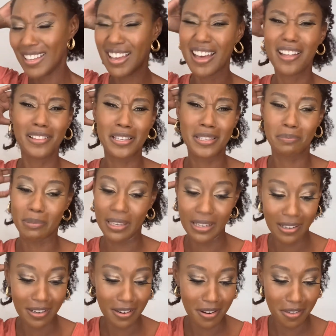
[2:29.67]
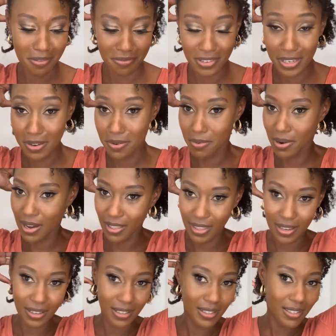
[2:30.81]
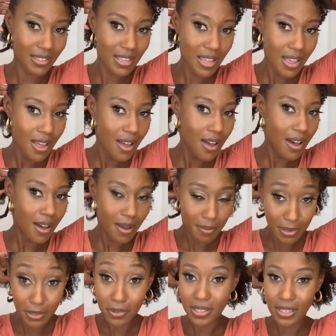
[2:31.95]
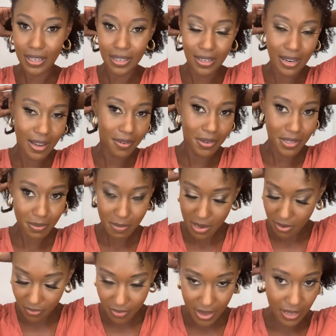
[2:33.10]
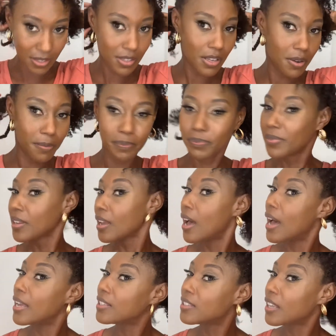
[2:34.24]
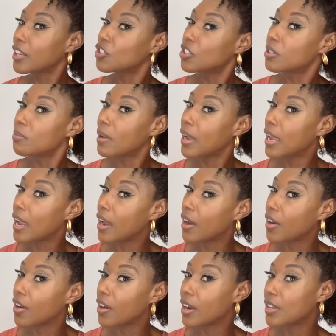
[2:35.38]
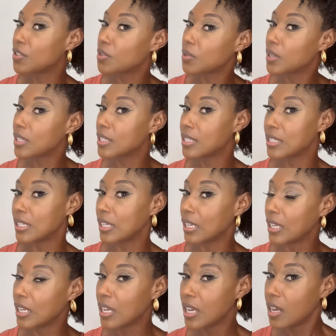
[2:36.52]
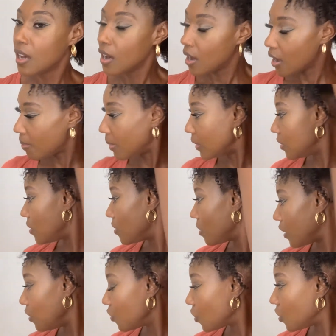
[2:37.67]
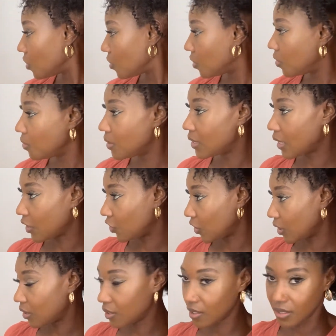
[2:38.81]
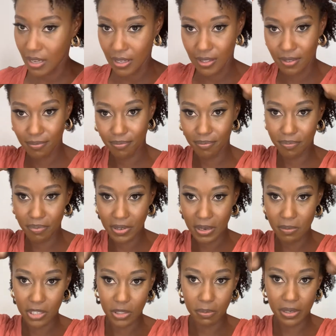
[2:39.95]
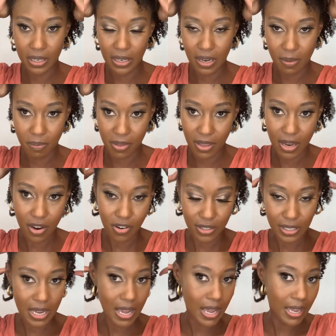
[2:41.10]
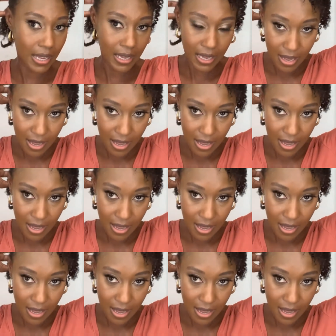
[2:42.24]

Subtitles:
I'll explain in another video why that is. And you'll see it now, as a matter of fact. So I section my hair, as you can see. I usually do 2 sections. I pretty much put it up with a hair tie.